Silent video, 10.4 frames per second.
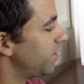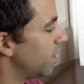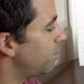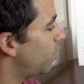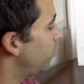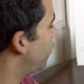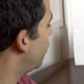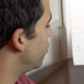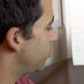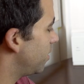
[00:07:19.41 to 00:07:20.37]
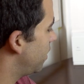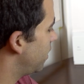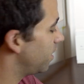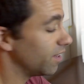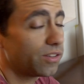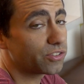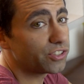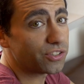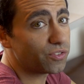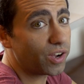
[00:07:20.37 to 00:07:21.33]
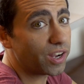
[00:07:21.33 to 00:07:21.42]
that on both phones it looked
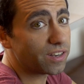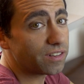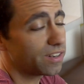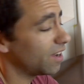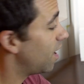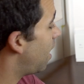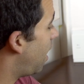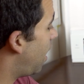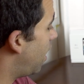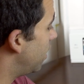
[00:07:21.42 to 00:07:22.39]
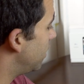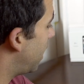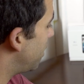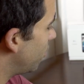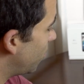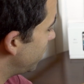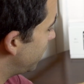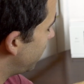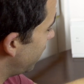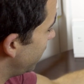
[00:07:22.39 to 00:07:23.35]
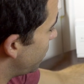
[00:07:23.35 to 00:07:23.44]
just fine. Uh, I don't know what to
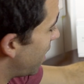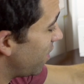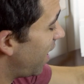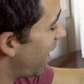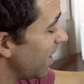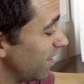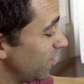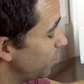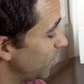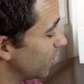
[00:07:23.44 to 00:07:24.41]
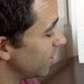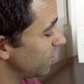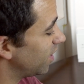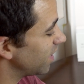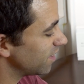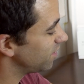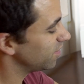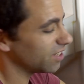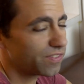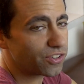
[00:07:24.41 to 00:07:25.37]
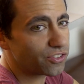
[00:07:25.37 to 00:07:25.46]
tell you about that, just because I guess just
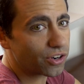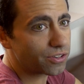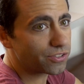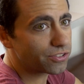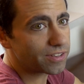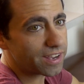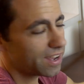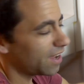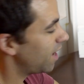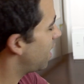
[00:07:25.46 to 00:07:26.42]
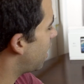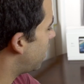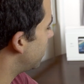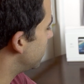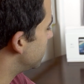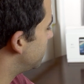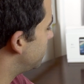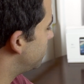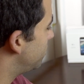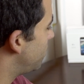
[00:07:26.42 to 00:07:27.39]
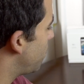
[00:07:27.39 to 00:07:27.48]
different internals. Uh,
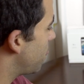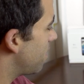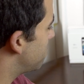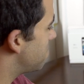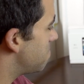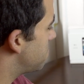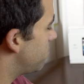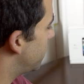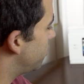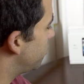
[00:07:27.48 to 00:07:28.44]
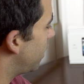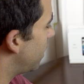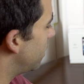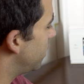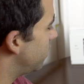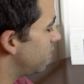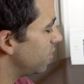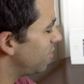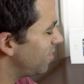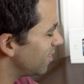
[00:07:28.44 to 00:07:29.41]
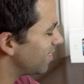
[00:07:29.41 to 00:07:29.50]
it just had they
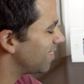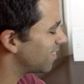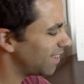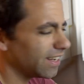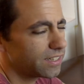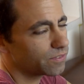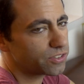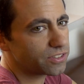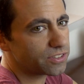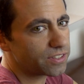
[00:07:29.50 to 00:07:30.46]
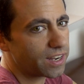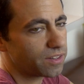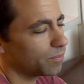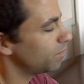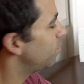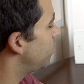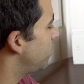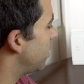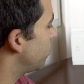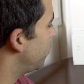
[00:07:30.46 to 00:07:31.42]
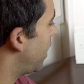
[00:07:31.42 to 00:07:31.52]
there's just slight differences inside them.
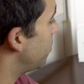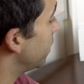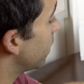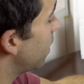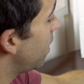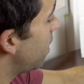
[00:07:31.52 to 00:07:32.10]
That's what's happening.